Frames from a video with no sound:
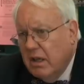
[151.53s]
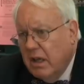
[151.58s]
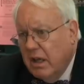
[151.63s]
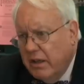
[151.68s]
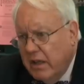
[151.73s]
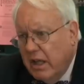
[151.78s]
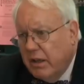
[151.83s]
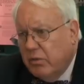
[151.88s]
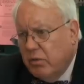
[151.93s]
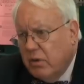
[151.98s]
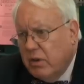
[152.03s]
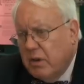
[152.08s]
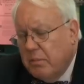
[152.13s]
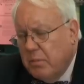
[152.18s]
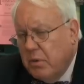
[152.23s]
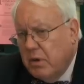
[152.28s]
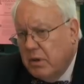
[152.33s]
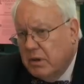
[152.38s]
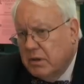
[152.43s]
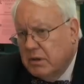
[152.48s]
And that's what the
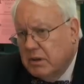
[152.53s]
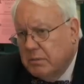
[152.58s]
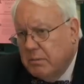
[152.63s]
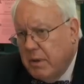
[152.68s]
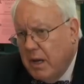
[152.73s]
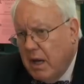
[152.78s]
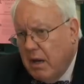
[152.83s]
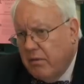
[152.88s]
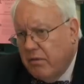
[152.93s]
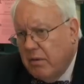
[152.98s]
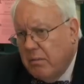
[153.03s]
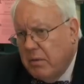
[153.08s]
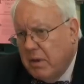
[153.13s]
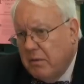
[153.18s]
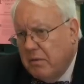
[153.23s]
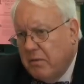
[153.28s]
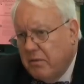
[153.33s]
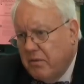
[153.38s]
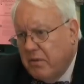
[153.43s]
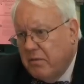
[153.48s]
book is about. From
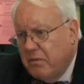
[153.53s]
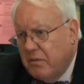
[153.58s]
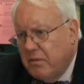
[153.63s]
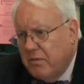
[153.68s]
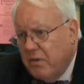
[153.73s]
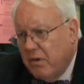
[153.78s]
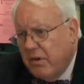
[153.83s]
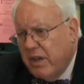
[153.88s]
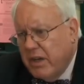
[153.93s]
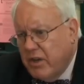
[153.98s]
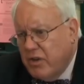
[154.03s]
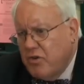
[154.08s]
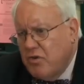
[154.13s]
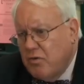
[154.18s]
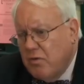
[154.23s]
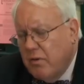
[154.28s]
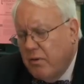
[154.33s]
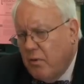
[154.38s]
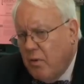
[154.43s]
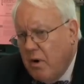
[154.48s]
the very
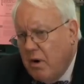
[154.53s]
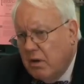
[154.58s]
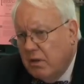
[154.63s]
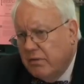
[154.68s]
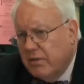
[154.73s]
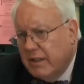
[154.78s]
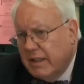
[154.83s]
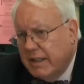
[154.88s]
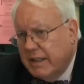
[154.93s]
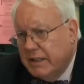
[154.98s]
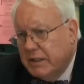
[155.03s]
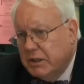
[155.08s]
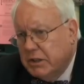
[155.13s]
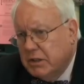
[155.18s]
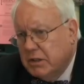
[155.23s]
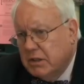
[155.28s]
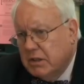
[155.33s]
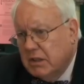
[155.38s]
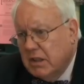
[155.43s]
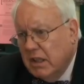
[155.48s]
issue of
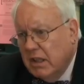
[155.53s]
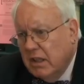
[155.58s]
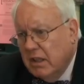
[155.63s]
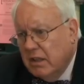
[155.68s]
qualifications